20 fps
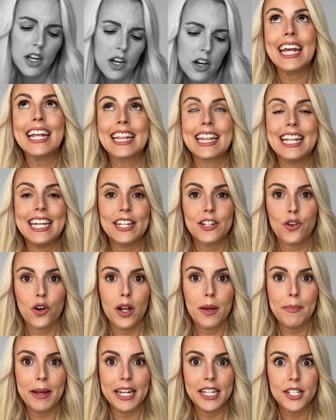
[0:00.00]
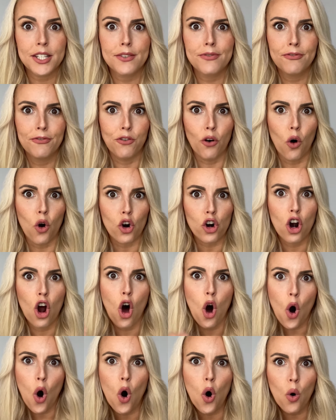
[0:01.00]
It literally means for
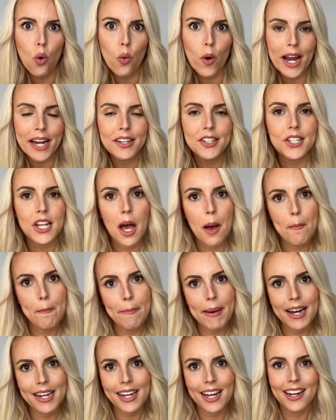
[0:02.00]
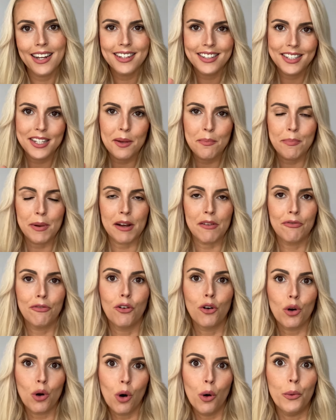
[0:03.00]
always. Para siempre,
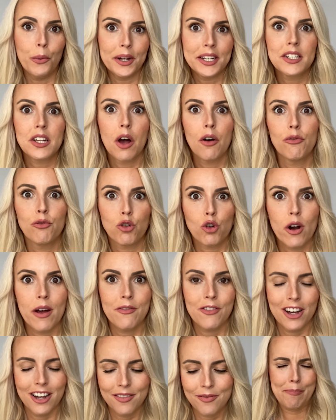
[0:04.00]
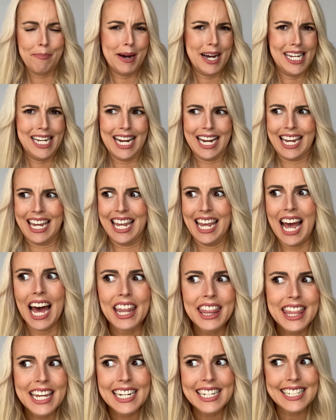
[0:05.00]
for always, forever. ¿Para qué
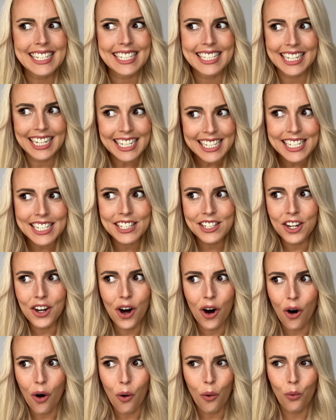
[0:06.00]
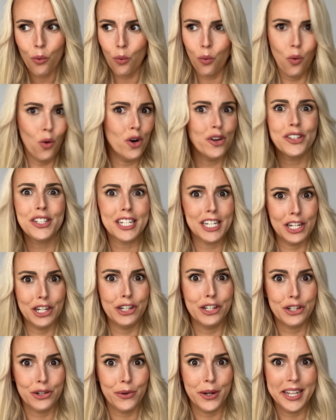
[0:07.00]
haces eso? What are
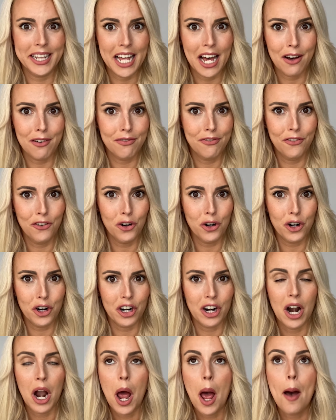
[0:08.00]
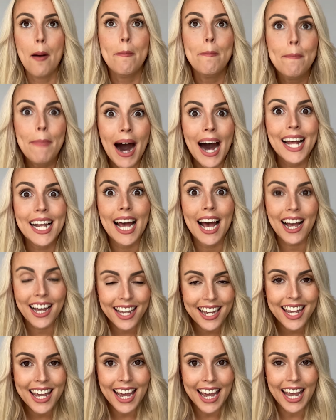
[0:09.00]
you doing that for? ¿Para
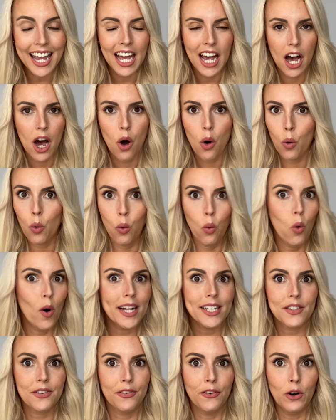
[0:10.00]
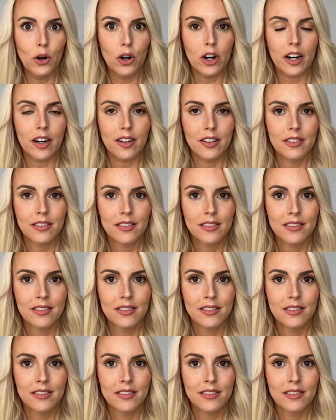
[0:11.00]
qué? What for?